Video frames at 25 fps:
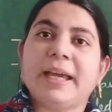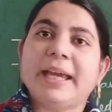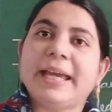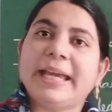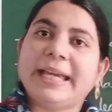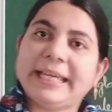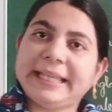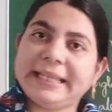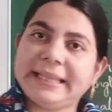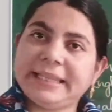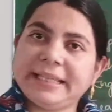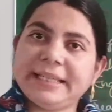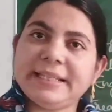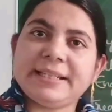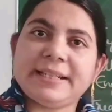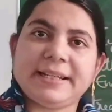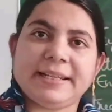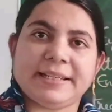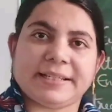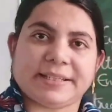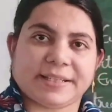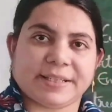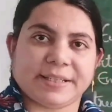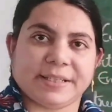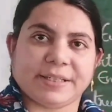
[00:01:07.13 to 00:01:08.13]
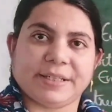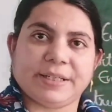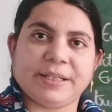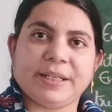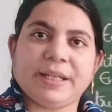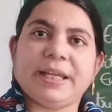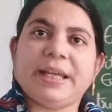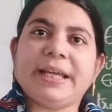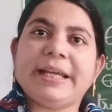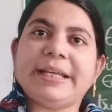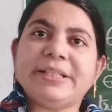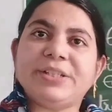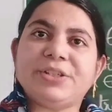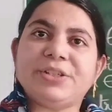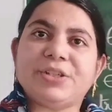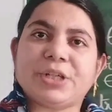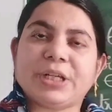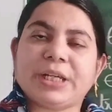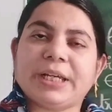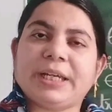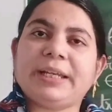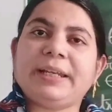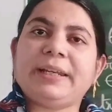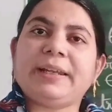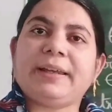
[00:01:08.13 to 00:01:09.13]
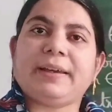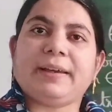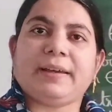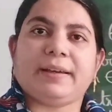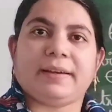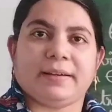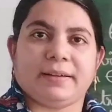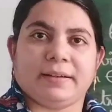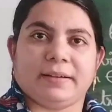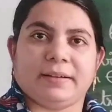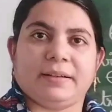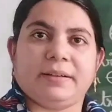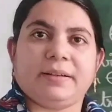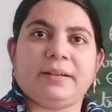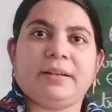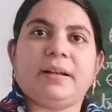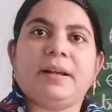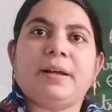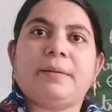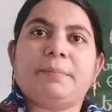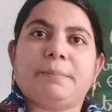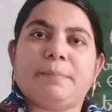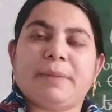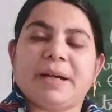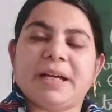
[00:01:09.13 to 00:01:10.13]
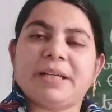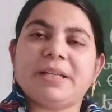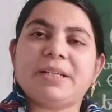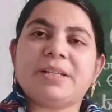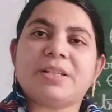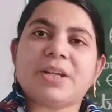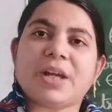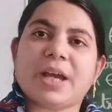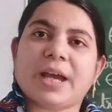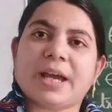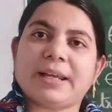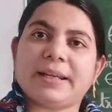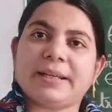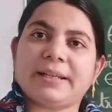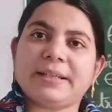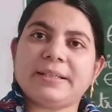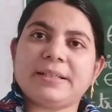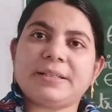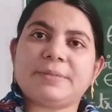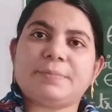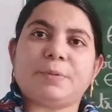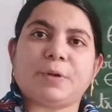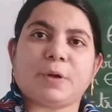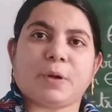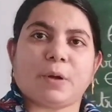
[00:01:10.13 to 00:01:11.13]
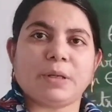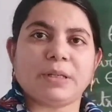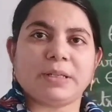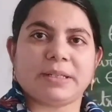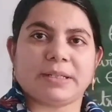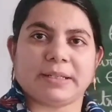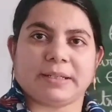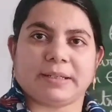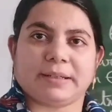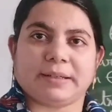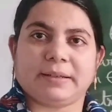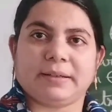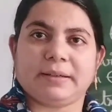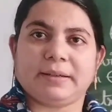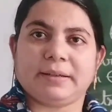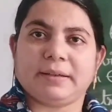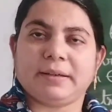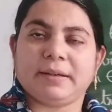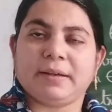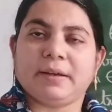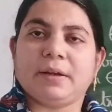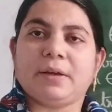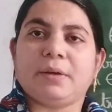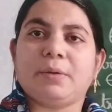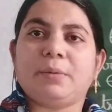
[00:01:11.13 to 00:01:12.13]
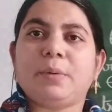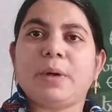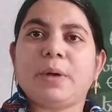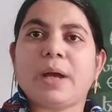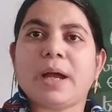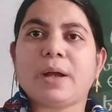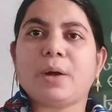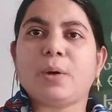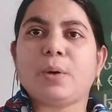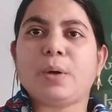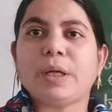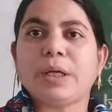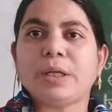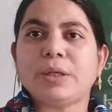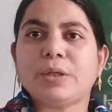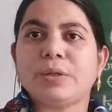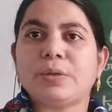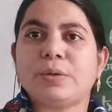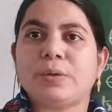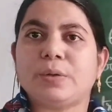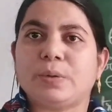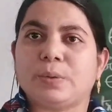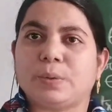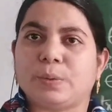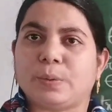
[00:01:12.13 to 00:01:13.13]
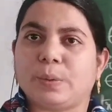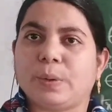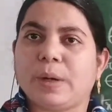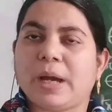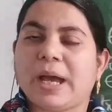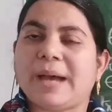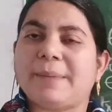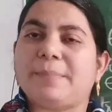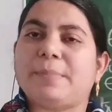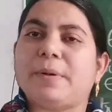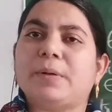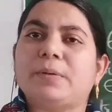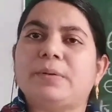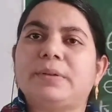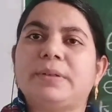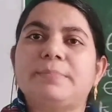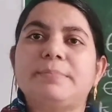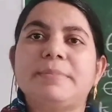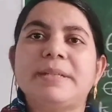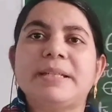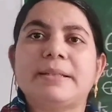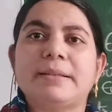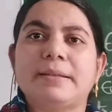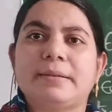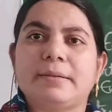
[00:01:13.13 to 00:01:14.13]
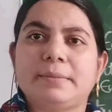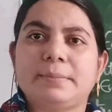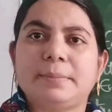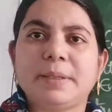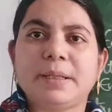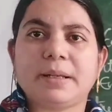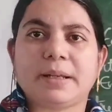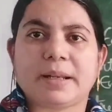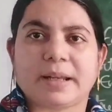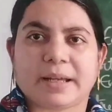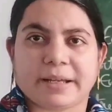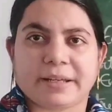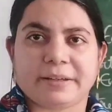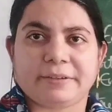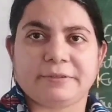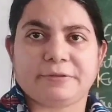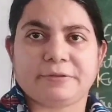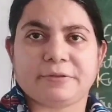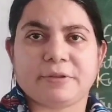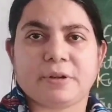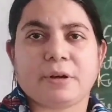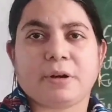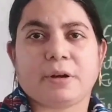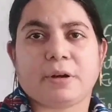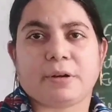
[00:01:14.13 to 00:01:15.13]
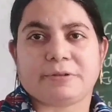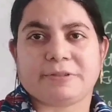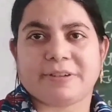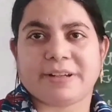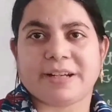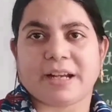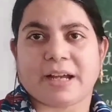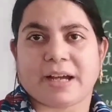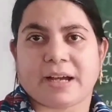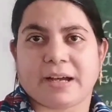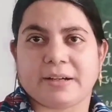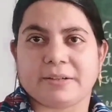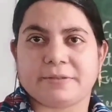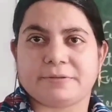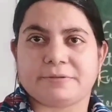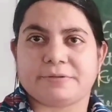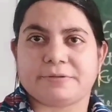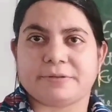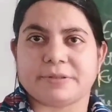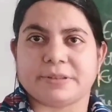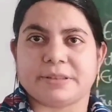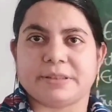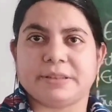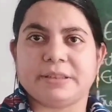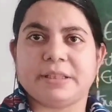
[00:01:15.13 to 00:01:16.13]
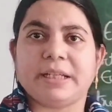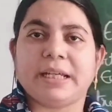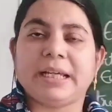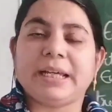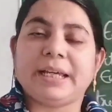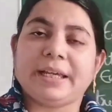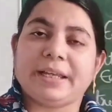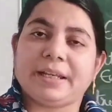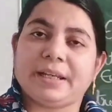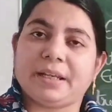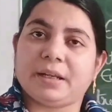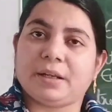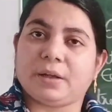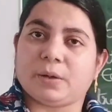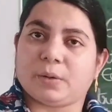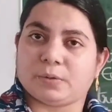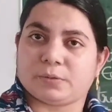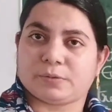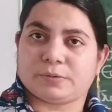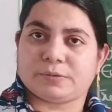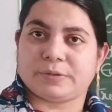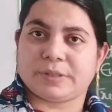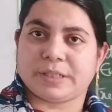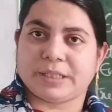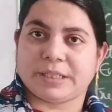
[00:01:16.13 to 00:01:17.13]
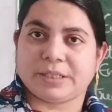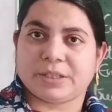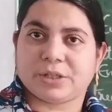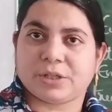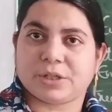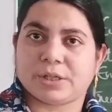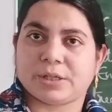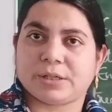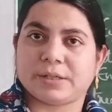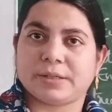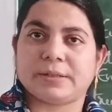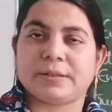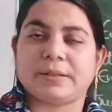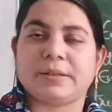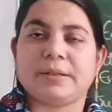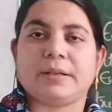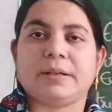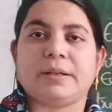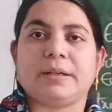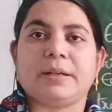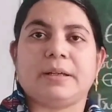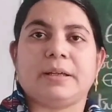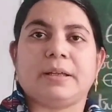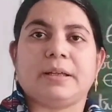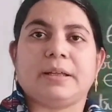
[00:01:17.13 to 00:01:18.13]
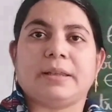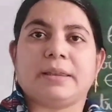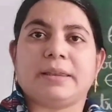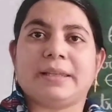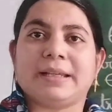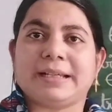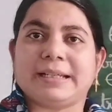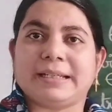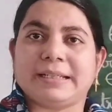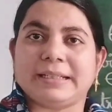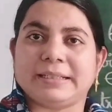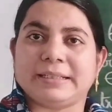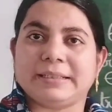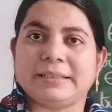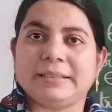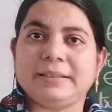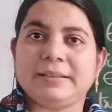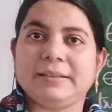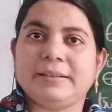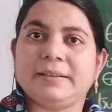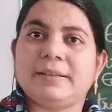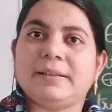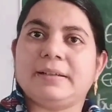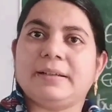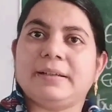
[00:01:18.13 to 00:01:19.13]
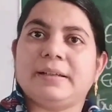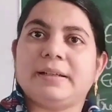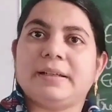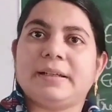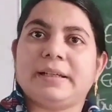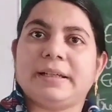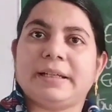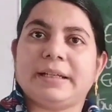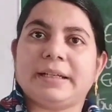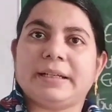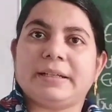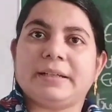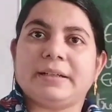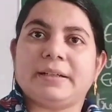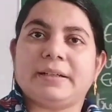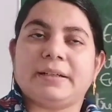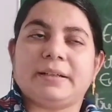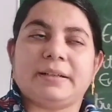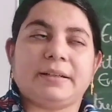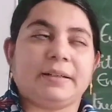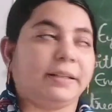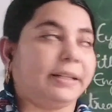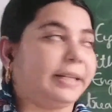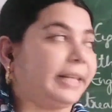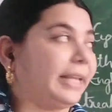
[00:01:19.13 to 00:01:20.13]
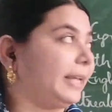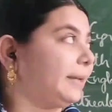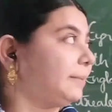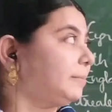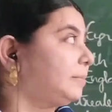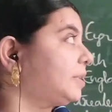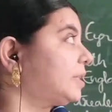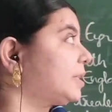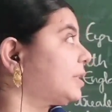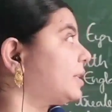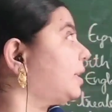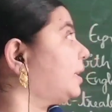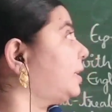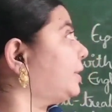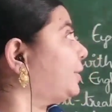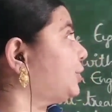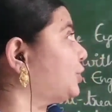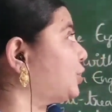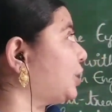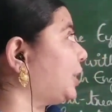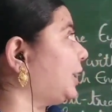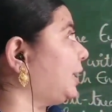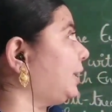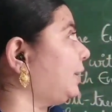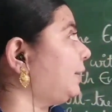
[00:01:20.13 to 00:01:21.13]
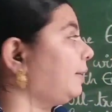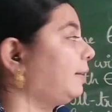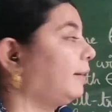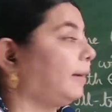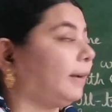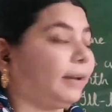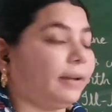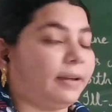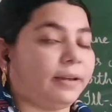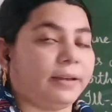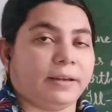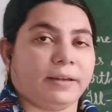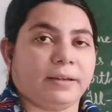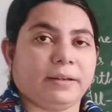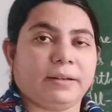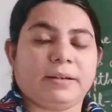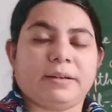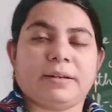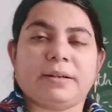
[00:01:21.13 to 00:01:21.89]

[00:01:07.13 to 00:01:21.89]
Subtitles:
In this lesson, Jane Eyre by Charlotte Bronte, we are going to know about the miserable life of an orphan in an orphanage. The girl named Jane Eyre